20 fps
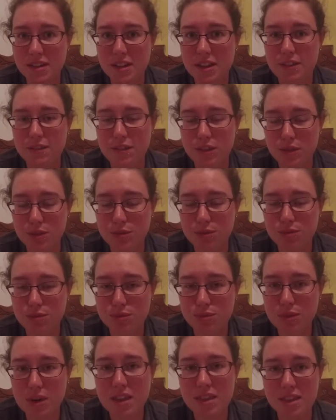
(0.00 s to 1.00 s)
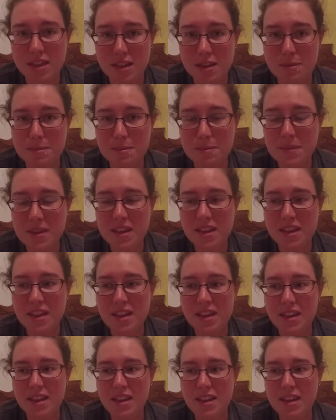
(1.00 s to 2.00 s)
if you've read them,
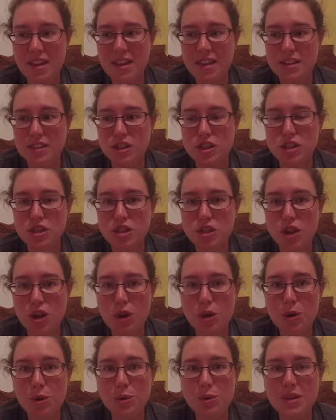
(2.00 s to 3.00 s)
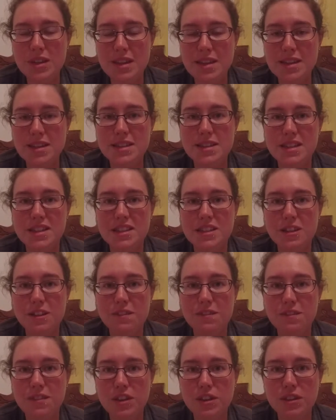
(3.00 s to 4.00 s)
it's so easy to
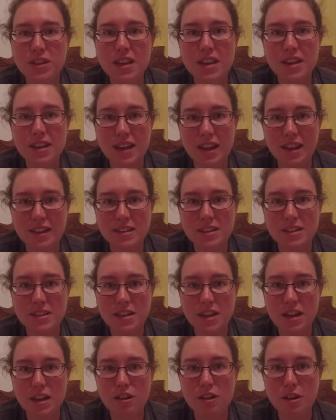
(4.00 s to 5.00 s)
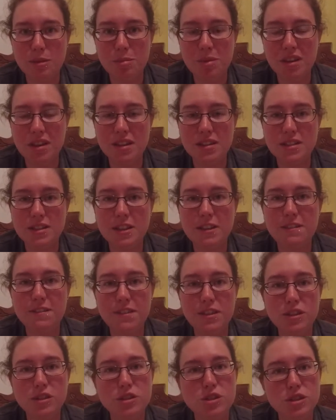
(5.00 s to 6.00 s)
feel connected to Harry because he
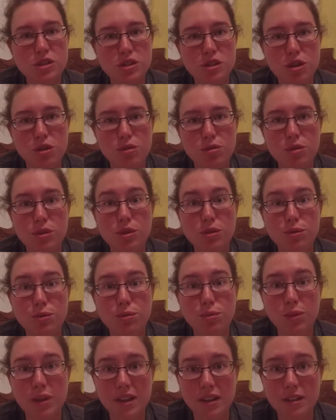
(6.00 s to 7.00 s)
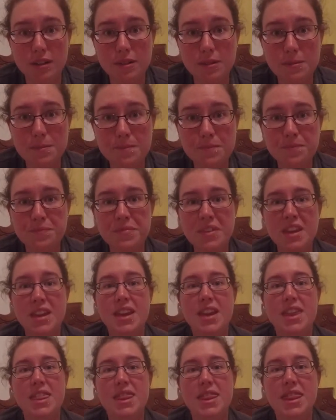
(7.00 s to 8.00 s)
feels so real.
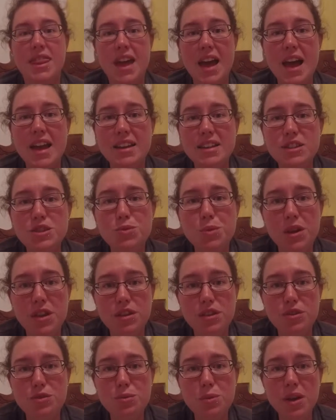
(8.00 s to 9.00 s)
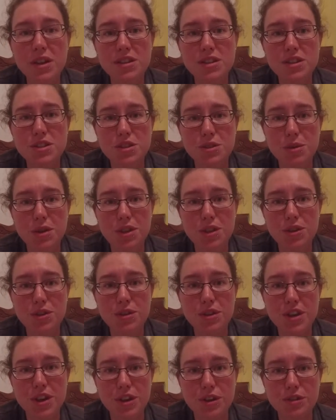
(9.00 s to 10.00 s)
That is what you want to do with your
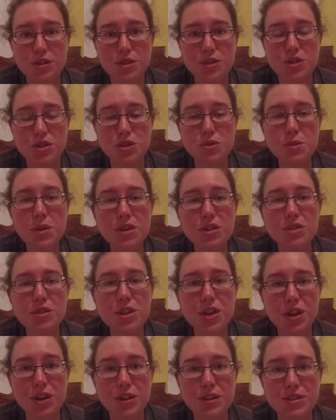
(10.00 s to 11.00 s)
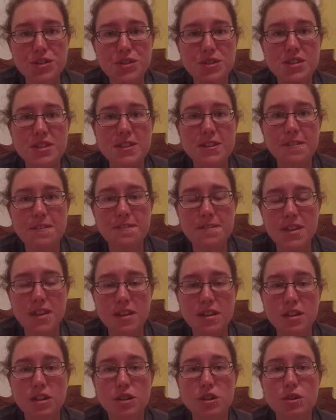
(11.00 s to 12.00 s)
characters. You want your characters to
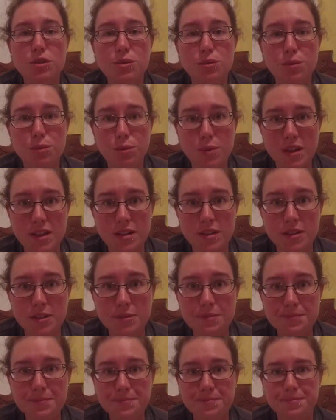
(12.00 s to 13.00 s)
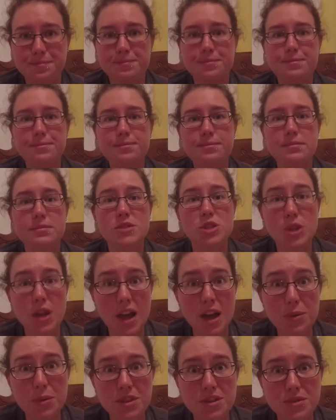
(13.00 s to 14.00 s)
feel real. So
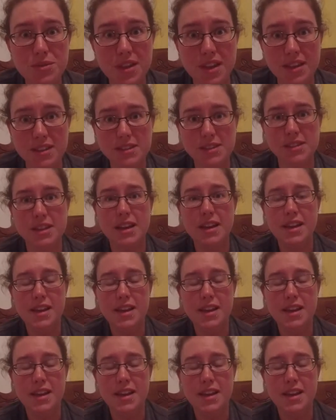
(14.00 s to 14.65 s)
how do we do this?